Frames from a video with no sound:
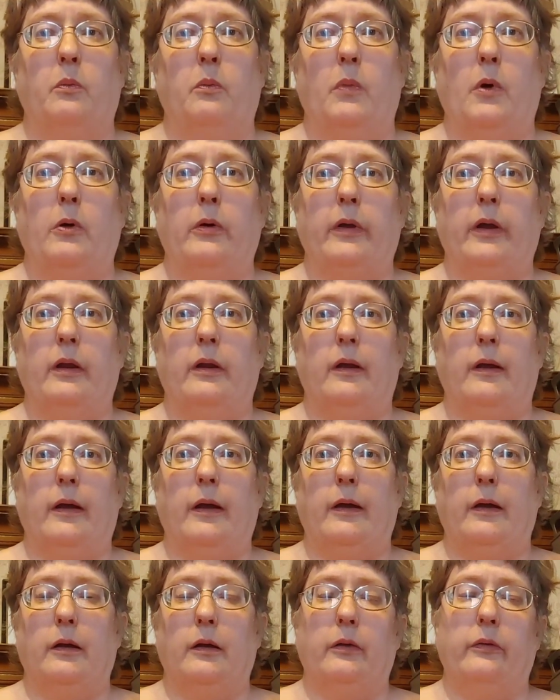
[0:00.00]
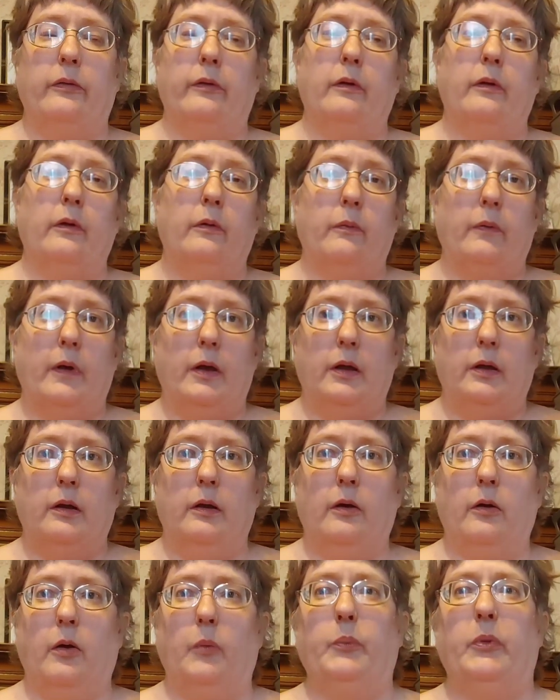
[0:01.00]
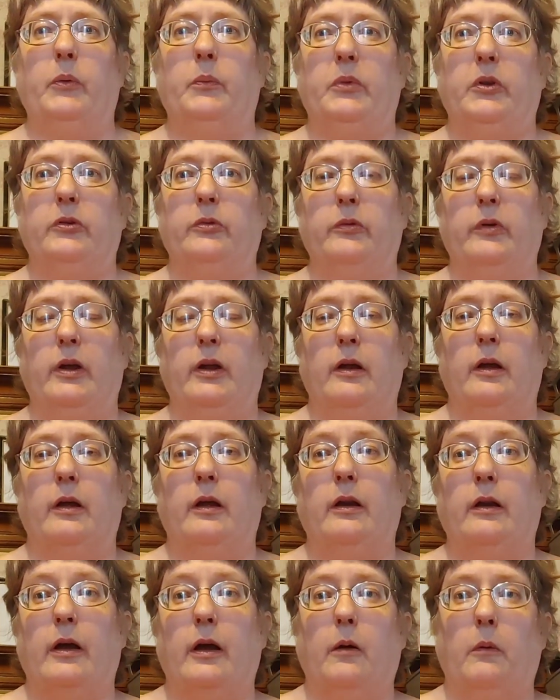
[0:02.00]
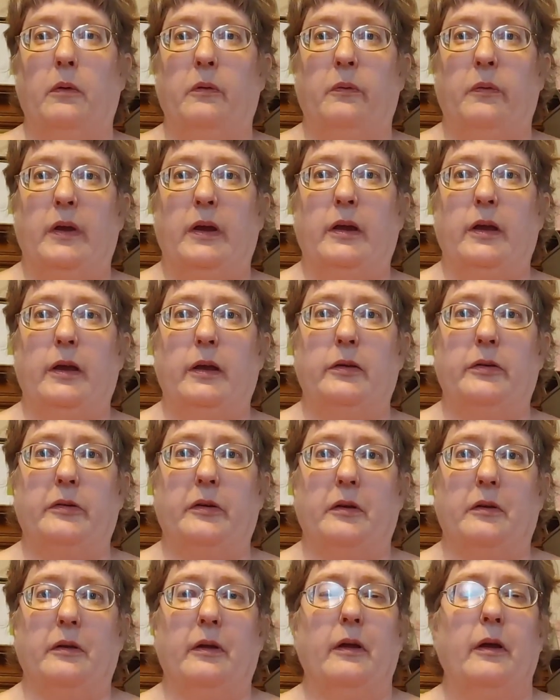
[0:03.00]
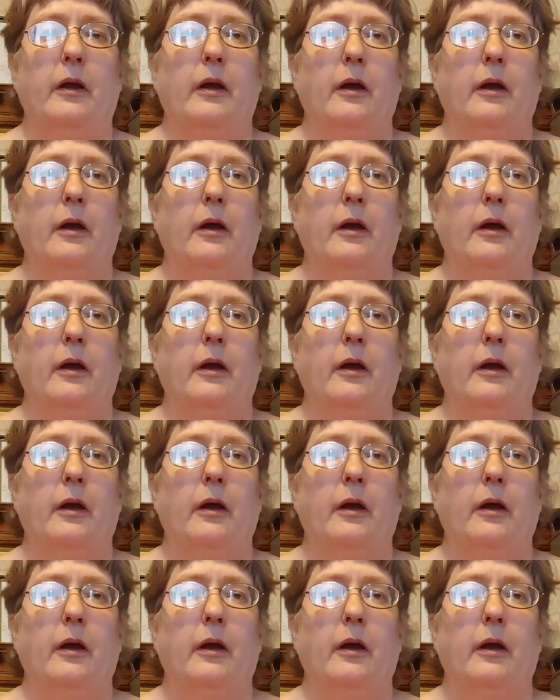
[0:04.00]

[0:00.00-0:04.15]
milk, and eggs if I can help it between now and vacation.